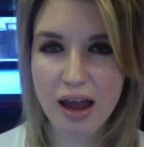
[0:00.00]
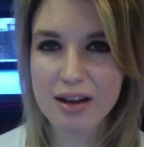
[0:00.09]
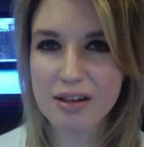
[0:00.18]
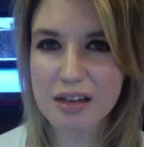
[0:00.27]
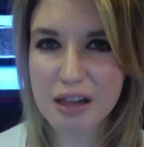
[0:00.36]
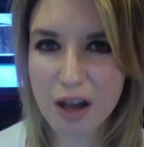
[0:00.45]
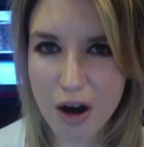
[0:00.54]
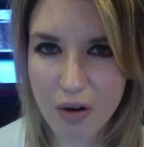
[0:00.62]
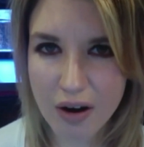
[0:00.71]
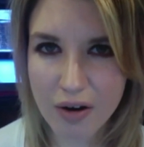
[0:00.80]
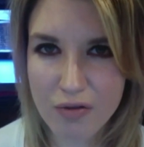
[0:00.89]
and
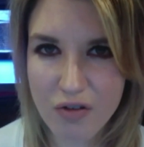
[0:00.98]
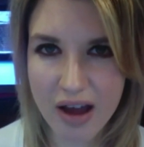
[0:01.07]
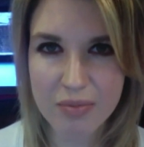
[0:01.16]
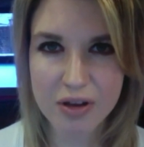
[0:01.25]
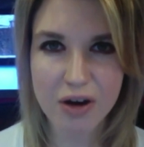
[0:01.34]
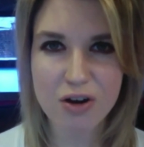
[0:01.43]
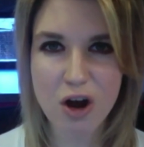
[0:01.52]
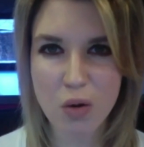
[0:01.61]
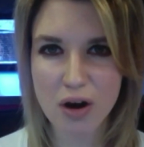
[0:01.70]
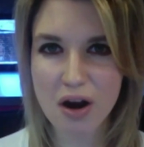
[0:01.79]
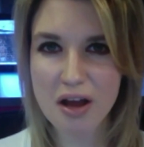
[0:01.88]
Lilo and her family are
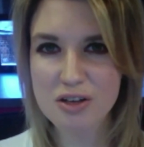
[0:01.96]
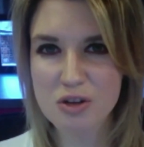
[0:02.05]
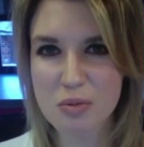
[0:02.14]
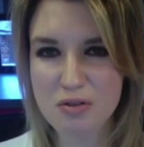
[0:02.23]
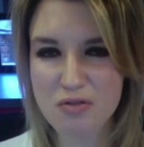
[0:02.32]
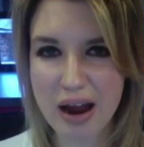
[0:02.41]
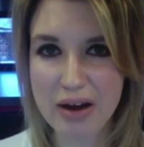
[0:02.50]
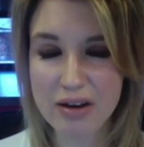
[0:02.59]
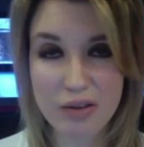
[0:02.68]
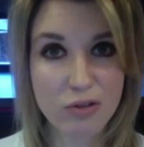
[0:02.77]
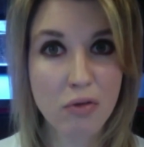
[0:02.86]
nowhere to be
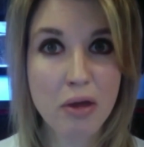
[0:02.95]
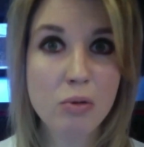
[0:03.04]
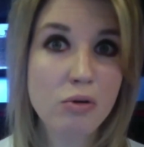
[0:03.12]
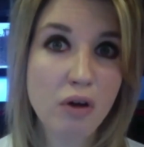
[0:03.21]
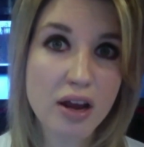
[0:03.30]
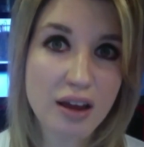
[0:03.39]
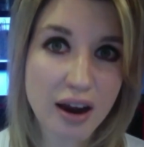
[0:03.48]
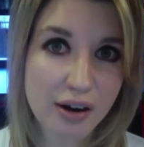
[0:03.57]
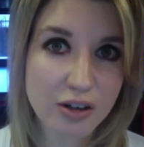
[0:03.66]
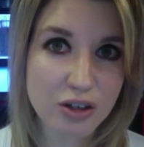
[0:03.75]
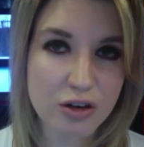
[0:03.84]
found, even though they were great
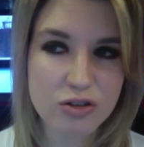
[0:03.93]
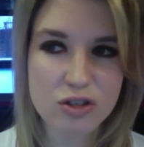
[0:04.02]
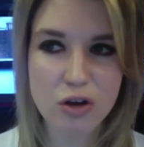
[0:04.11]
characters.